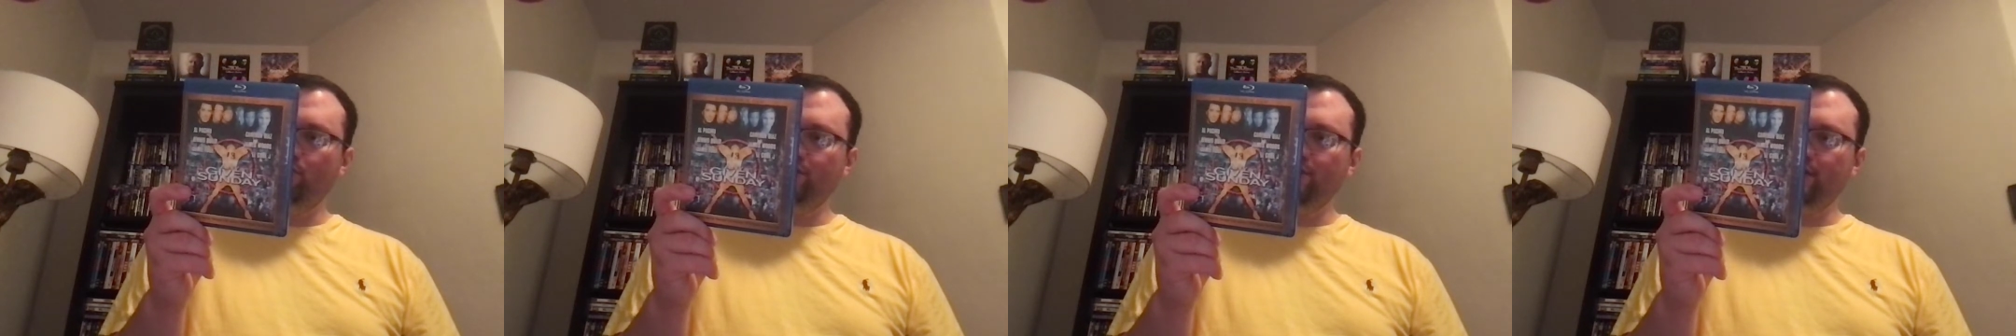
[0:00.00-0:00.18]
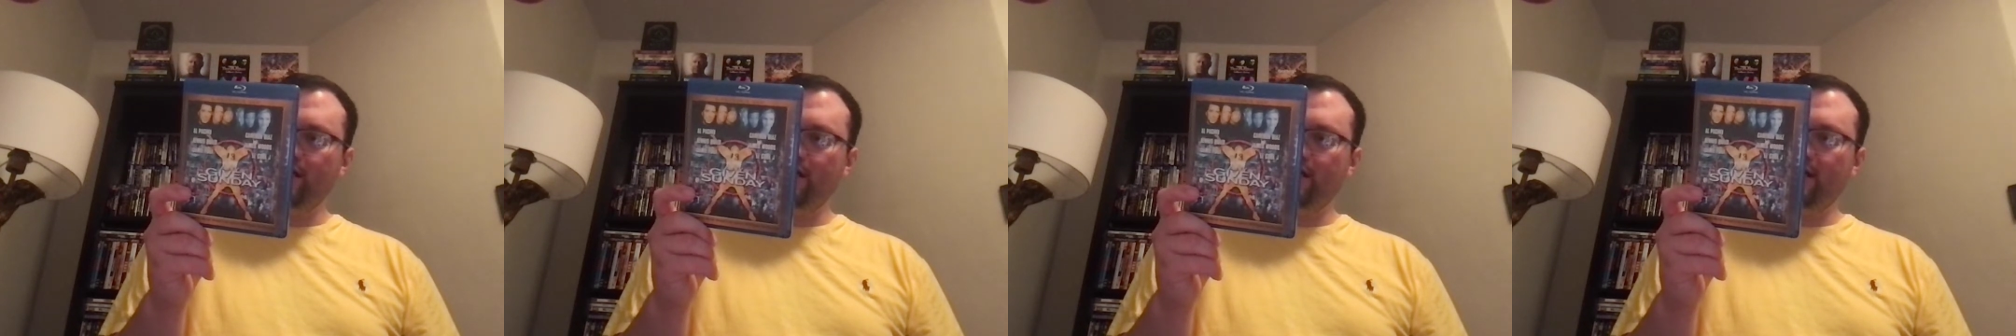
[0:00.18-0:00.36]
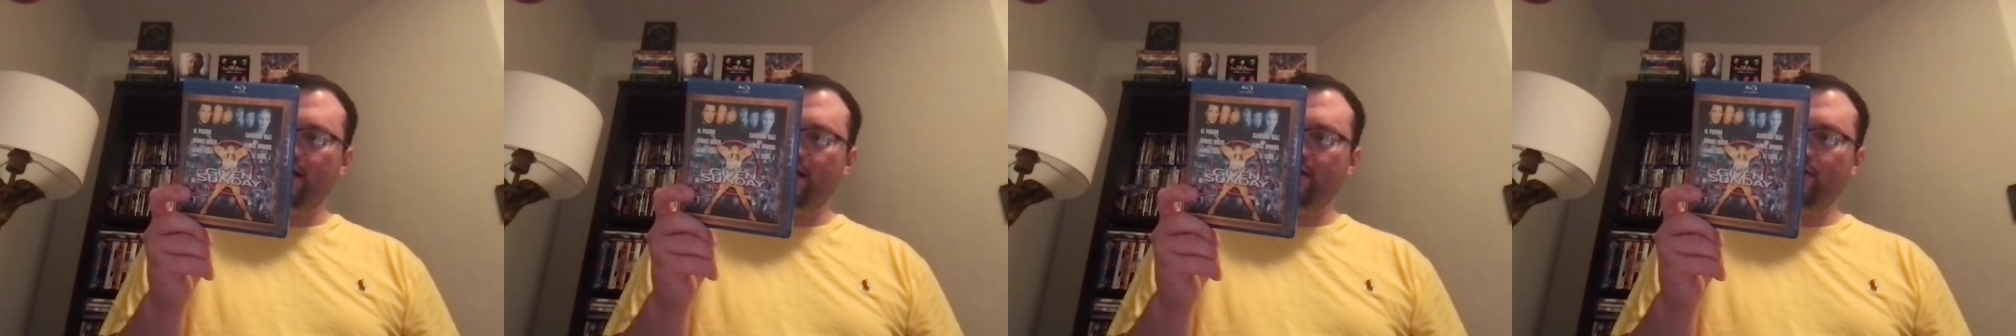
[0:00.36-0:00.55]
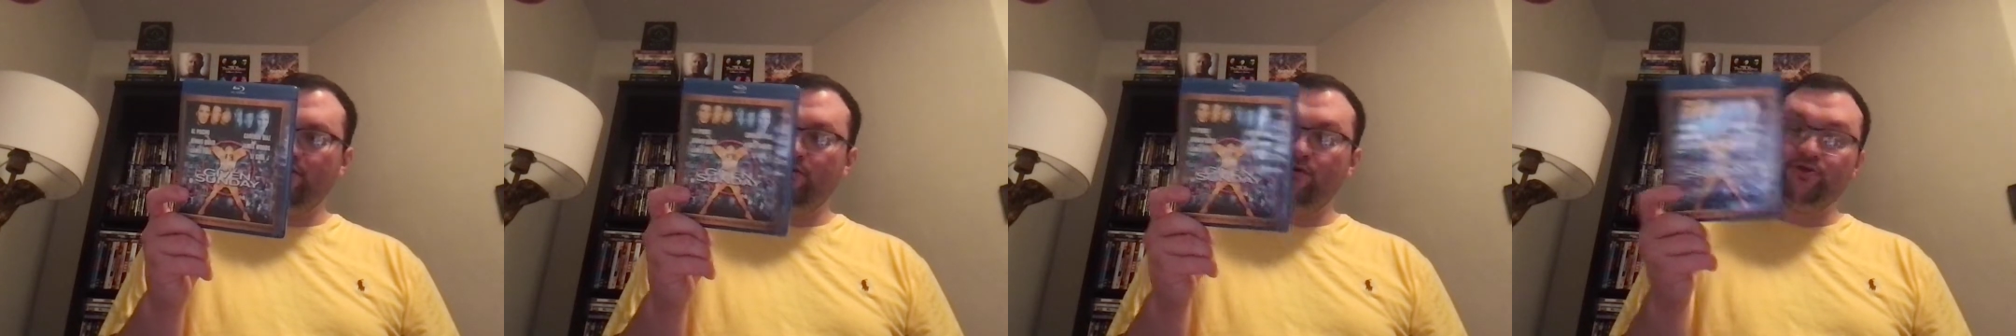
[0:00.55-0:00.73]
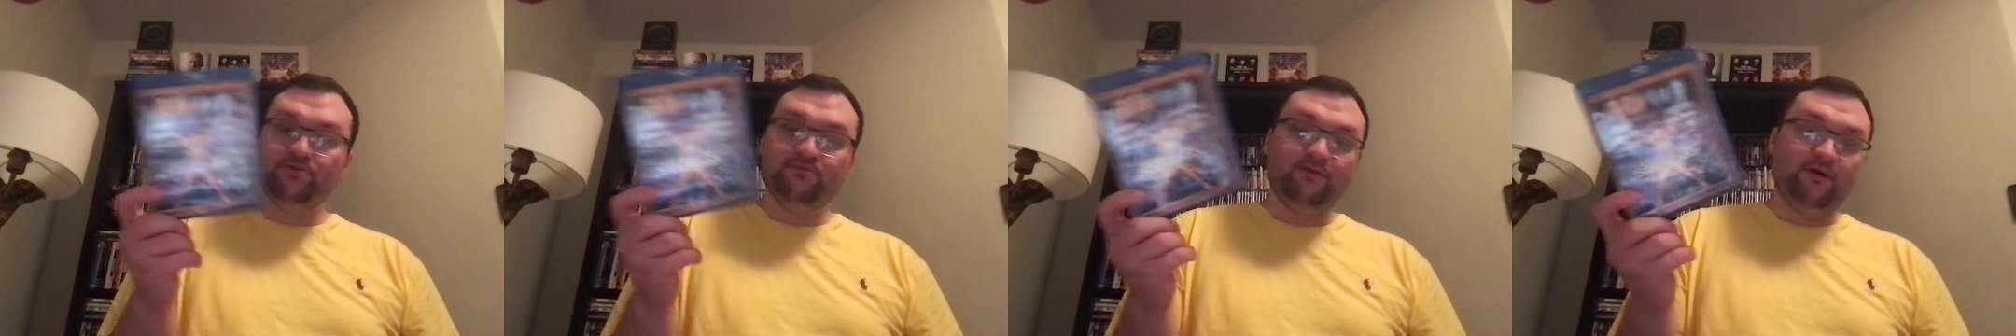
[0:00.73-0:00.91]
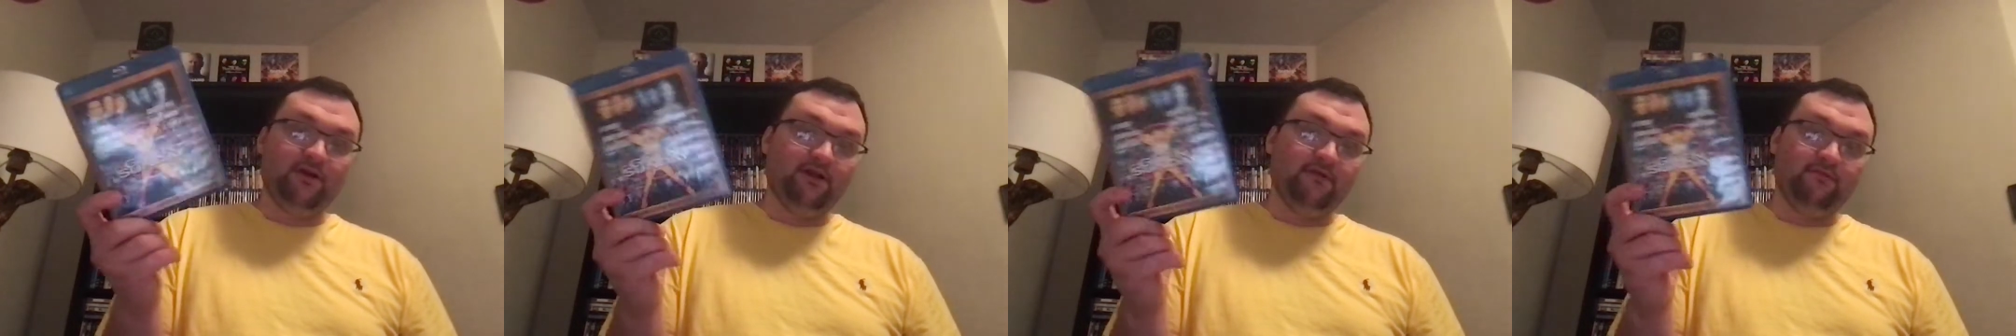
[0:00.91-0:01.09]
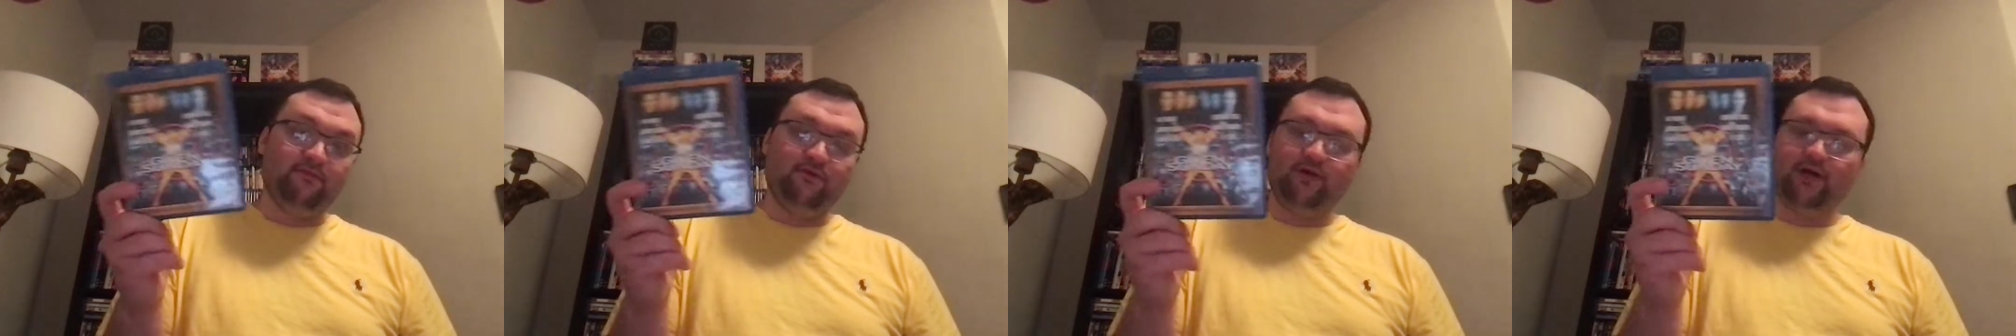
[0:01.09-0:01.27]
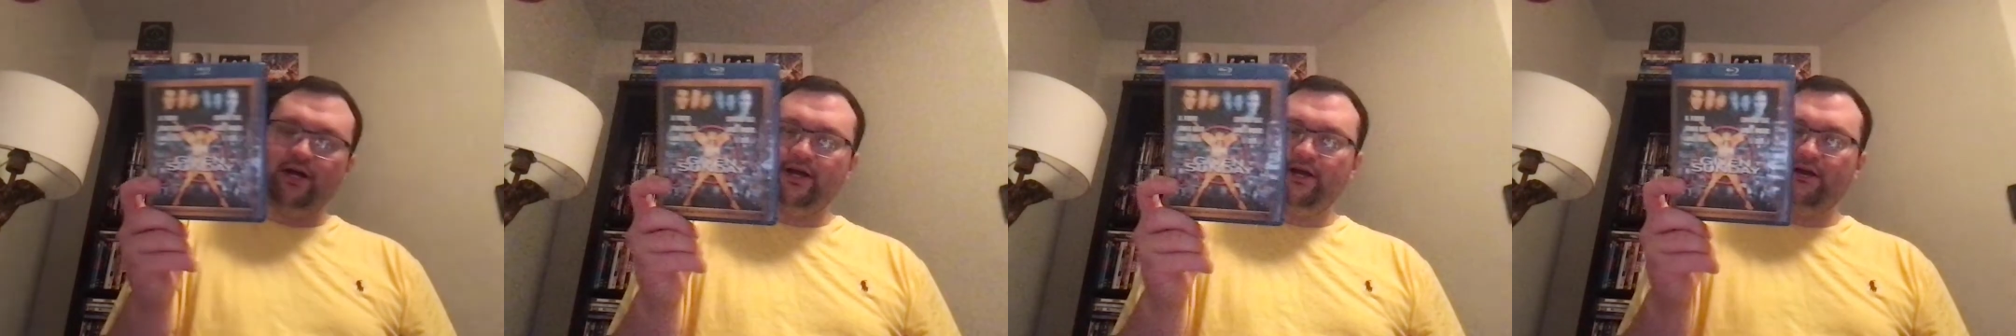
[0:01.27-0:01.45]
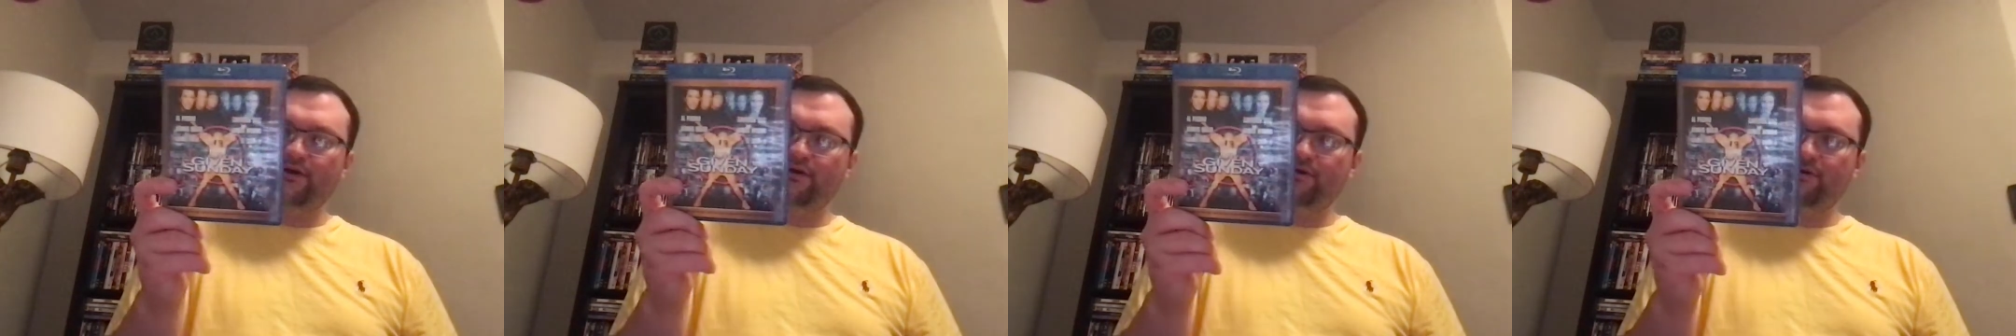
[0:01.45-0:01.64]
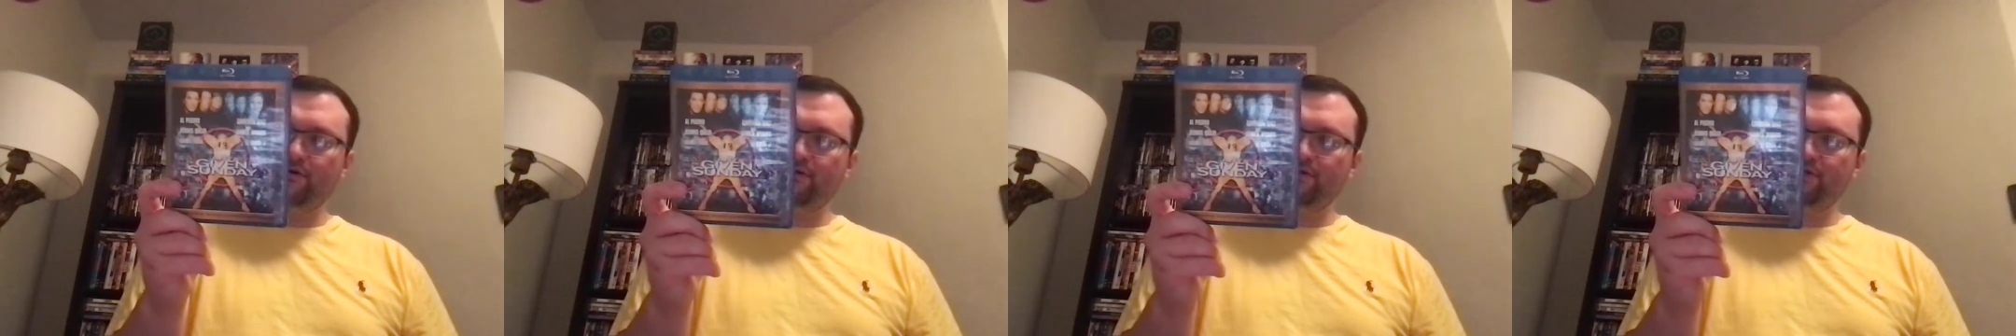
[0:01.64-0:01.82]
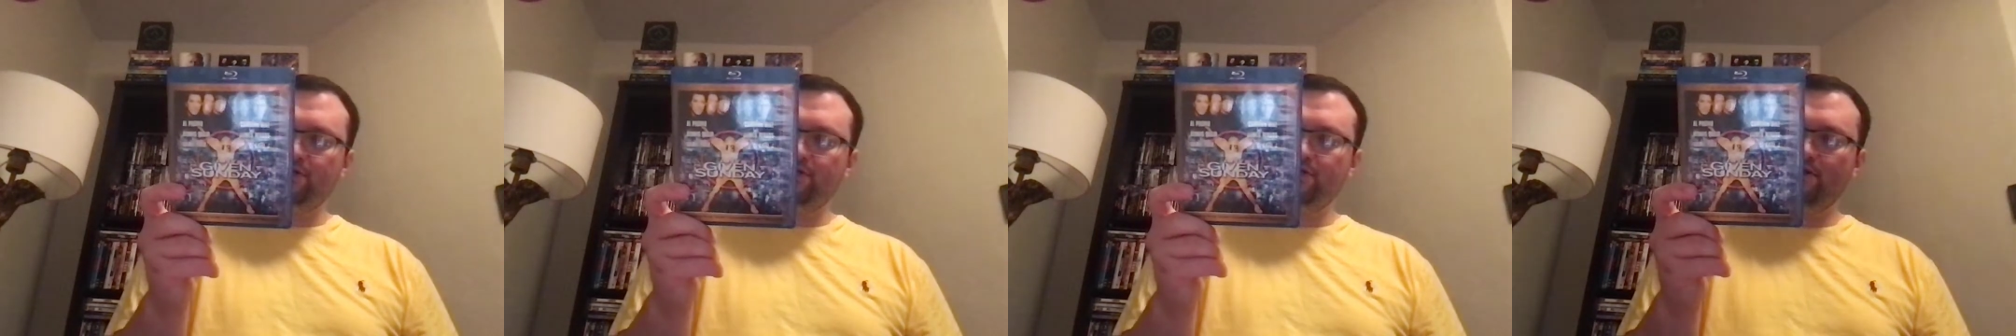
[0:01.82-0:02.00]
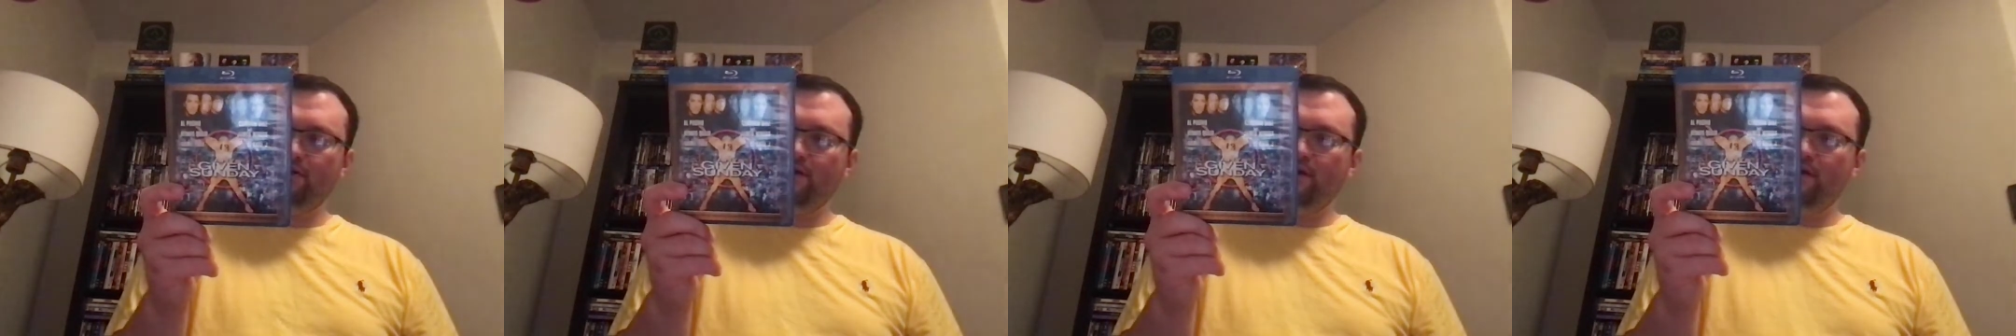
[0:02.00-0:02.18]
J, who's one of the players